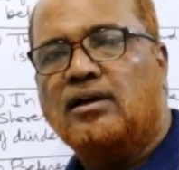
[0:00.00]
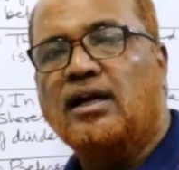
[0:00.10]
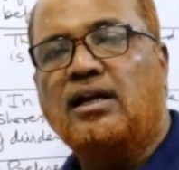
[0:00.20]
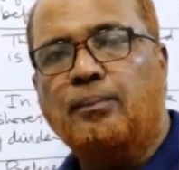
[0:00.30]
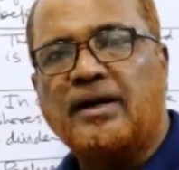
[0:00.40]

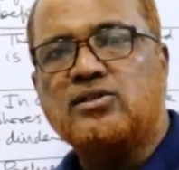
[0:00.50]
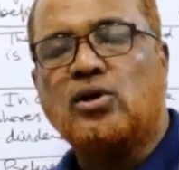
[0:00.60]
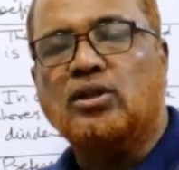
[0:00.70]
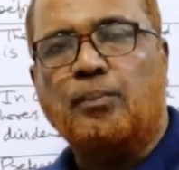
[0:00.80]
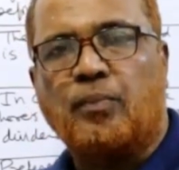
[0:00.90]
It depends
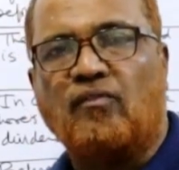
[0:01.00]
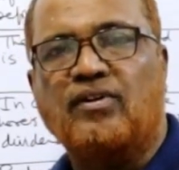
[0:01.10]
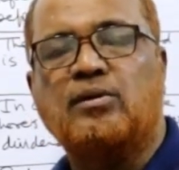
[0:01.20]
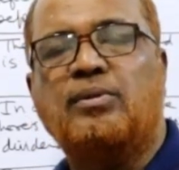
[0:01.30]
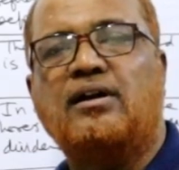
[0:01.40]
on the
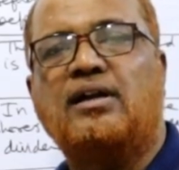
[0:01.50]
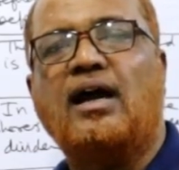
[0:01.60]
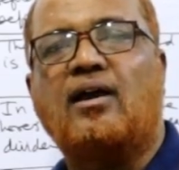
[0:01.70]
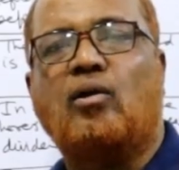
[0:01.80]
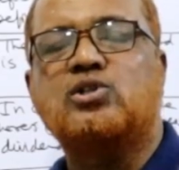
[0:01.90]
profitability
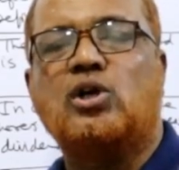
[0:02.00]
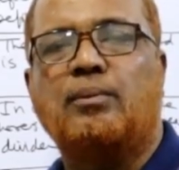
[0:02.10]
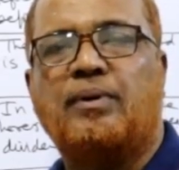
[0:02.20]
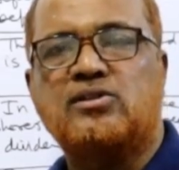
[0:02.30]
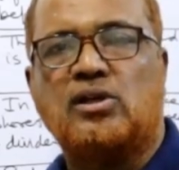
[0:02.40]
and also
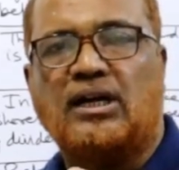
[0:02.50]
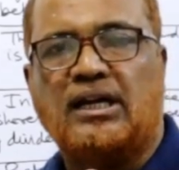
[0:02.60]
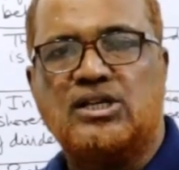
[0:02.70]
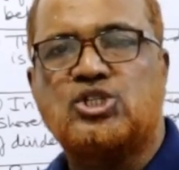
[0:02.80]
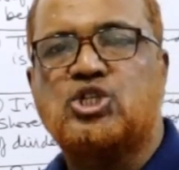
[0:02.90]
depends on the
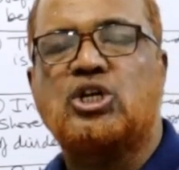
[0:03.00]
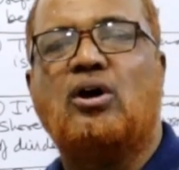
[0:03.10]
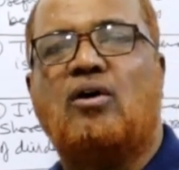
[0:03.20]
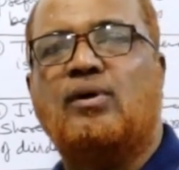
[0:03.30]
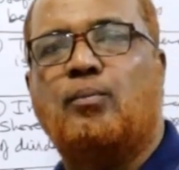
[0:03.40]

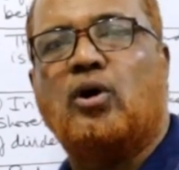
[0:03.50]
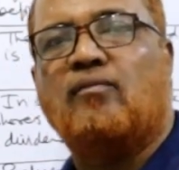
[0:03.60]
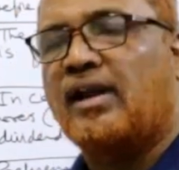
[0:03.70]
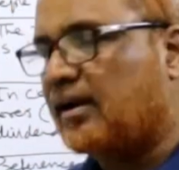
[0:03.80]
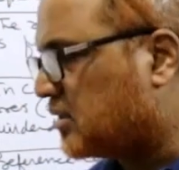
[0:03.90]
decision of the board
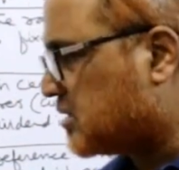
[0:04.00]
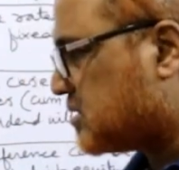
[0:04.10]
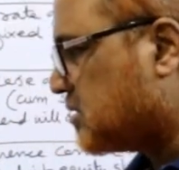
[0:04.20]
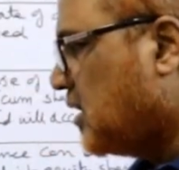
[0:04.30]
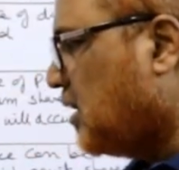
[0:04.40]
of
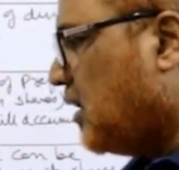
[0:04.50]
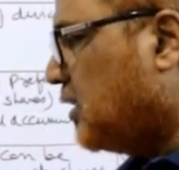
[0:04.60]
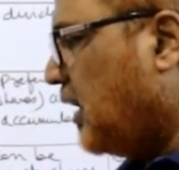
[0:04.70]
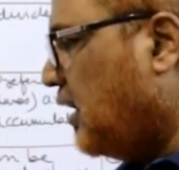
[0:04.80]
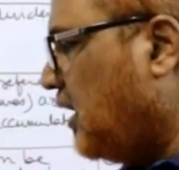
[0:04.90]
directors.
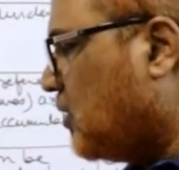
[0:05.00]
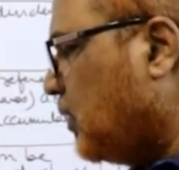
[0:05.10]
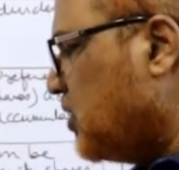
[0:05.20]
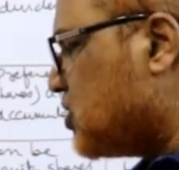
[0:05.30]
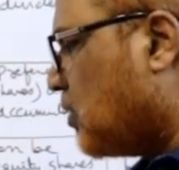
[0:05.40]
Then
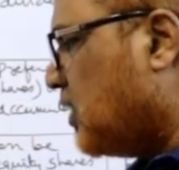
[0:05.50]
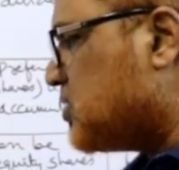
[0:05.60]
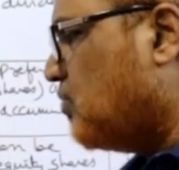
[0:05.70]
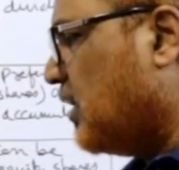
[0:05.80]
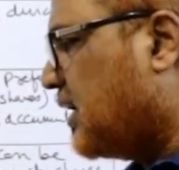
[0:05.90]
equity
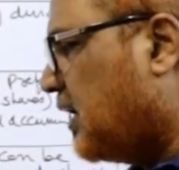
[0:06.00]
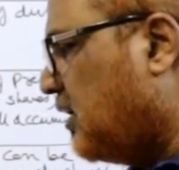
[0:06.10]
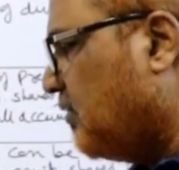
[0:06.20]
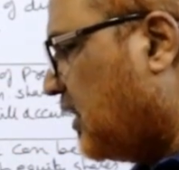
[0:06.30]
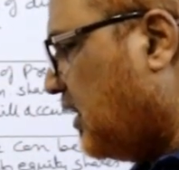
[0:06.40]
shareholders will get
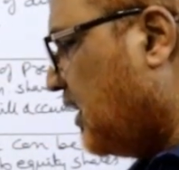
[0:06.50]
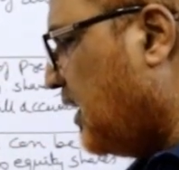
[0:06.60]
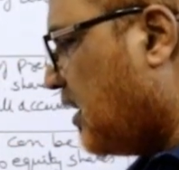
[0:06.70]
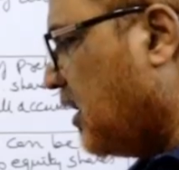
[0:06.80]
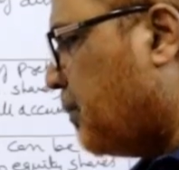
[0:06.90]
dividend
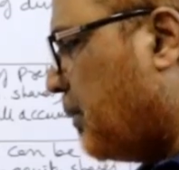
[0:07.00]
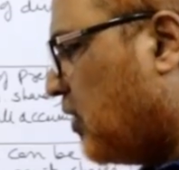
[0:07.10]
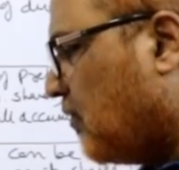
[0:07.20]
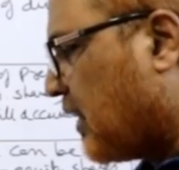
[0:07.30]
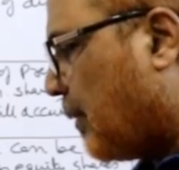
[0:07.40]
in
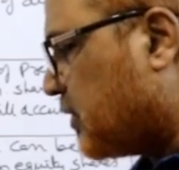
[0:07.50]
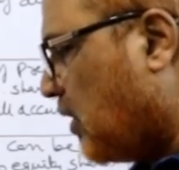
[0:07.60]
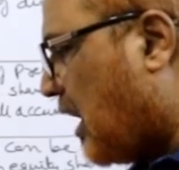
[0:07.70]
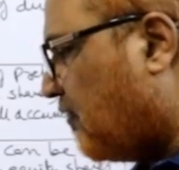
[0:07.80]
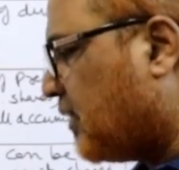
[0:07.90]
repayment of
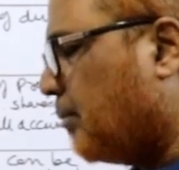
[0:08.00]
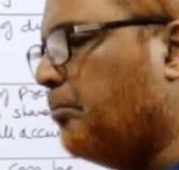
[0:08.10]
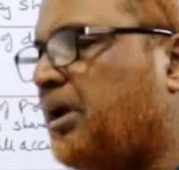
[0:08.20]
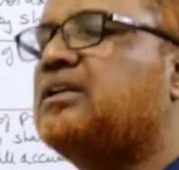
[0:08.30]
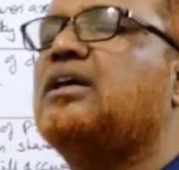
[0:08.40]
capital after
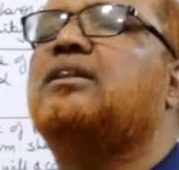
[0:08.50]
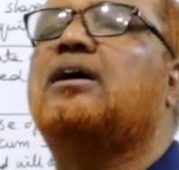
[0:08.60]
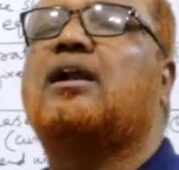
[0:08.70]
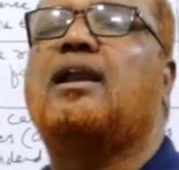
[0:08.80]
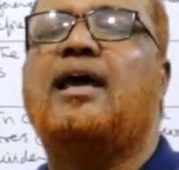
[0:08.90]
meeting
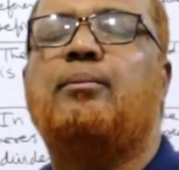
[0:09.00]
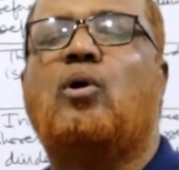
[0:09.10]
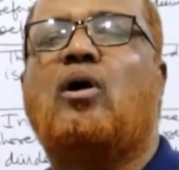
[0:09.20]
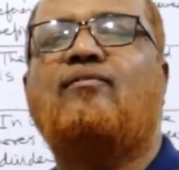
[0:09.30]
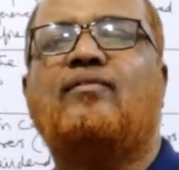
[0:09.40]
the
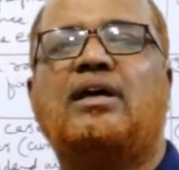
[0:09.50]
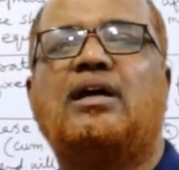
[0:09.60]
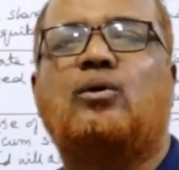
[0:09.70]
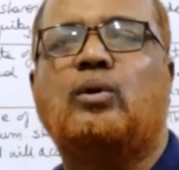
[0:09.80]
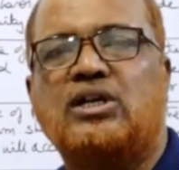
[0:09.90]
claim of
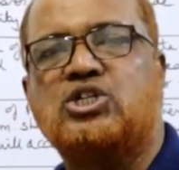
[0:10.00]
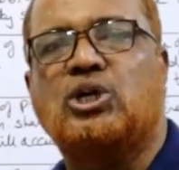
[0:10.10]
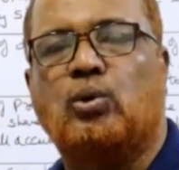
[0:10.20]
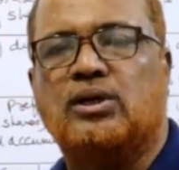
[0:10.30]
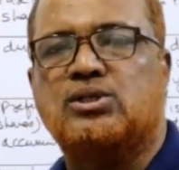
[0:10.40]
equity
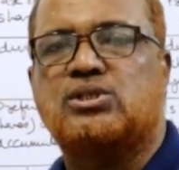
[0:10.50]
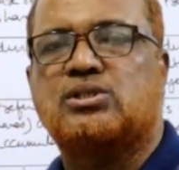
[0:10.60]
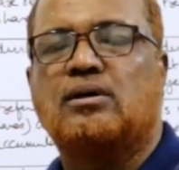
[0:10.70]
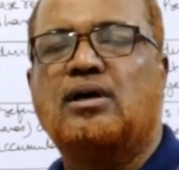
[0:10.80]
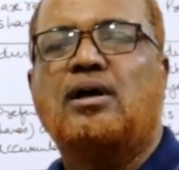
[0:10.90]

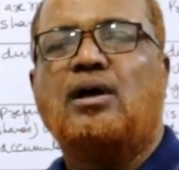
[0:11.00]
shareholders.